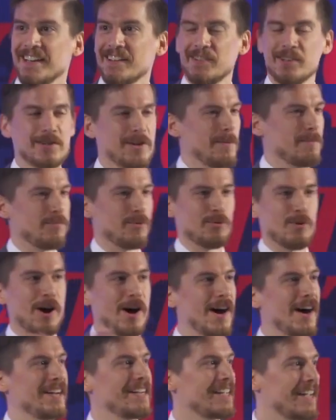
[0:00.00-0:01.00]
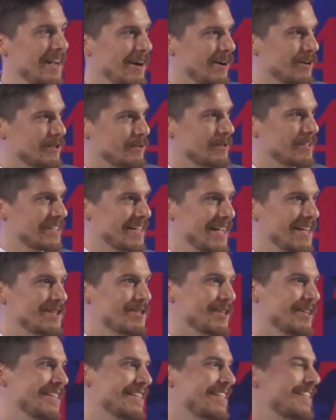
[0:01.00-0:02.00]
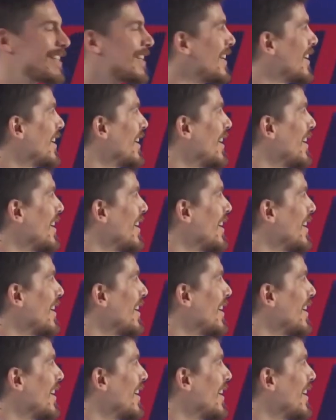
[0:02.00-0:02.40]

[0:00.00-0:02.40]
These are broad characterizations,